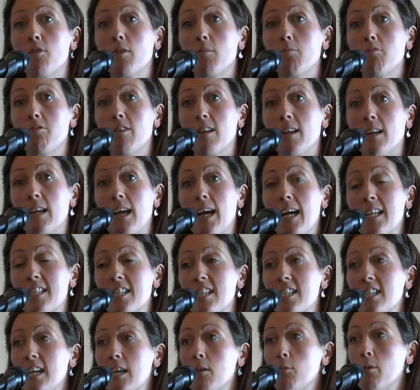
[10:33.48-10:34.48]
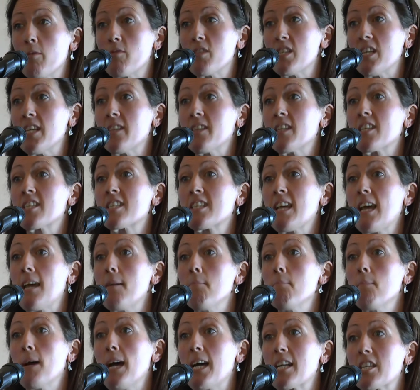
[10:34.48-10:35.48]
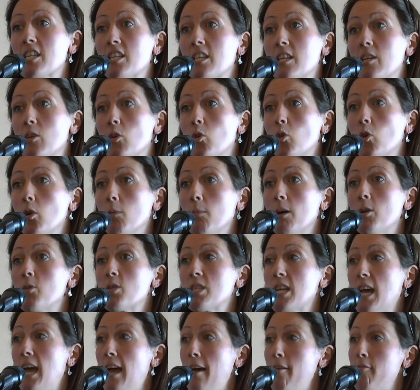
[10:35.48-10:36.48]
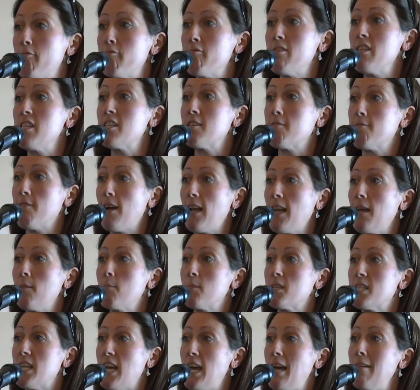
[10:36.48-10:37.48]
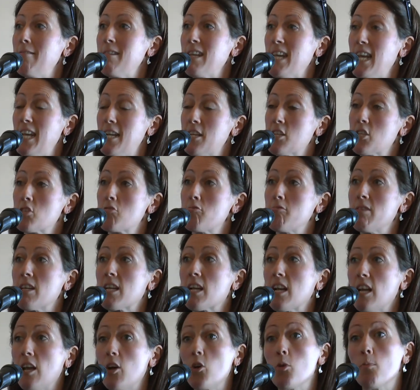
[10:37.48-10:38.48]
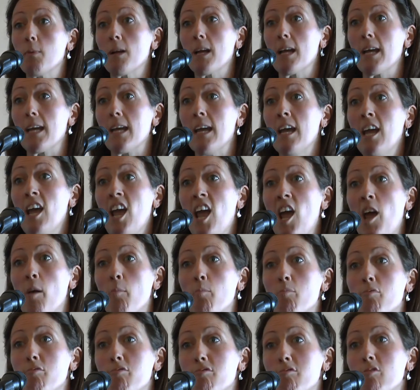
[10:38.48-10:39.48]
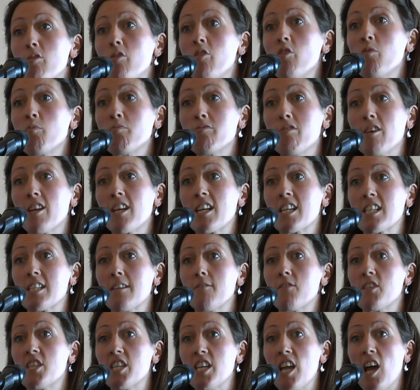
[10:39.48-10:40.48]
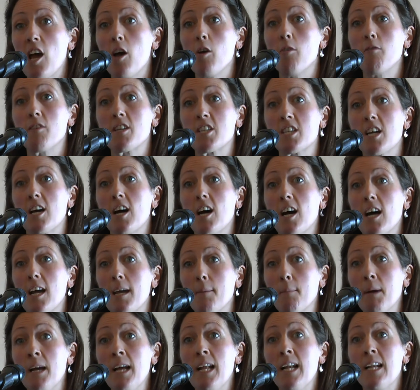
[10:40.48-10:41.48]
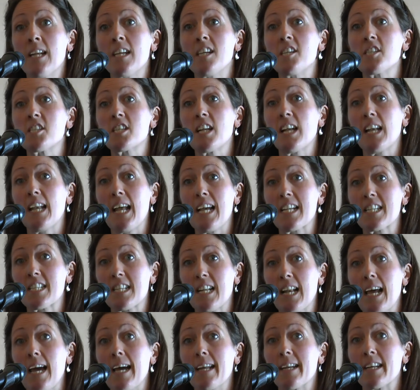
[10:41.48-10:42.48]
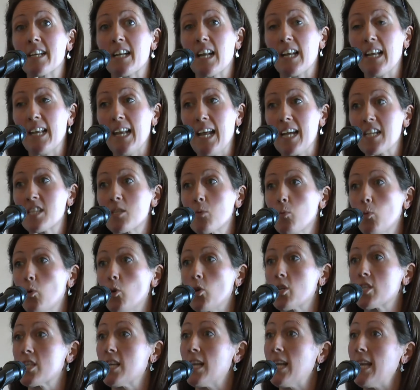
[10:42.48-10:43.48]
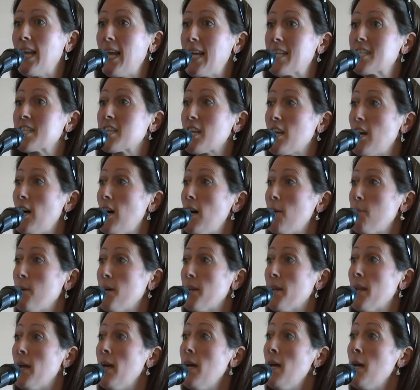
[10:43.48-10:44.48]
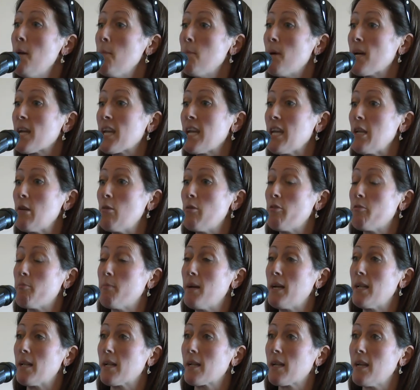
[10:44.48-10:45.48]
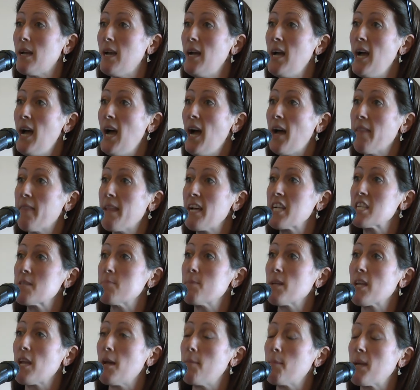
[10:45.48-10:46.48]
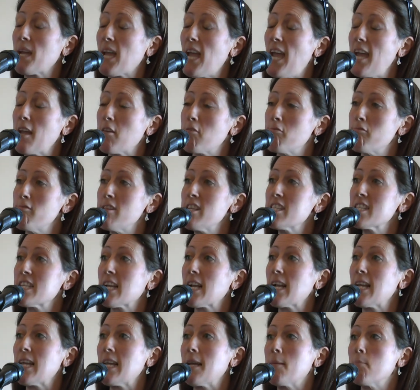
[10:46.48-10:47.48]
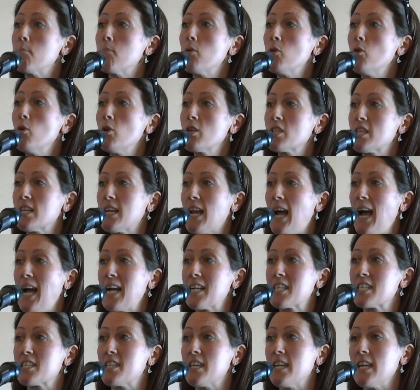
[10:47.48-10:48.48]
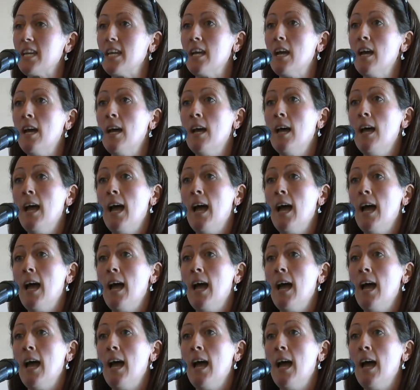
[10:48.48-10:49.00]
footprint. As I say, we've seen the same pattern in almost every developed dairy industry globally. Improved productivity over time leads to less land, less water, less carbon per kilo of milk. And that's becoming increasingly important as the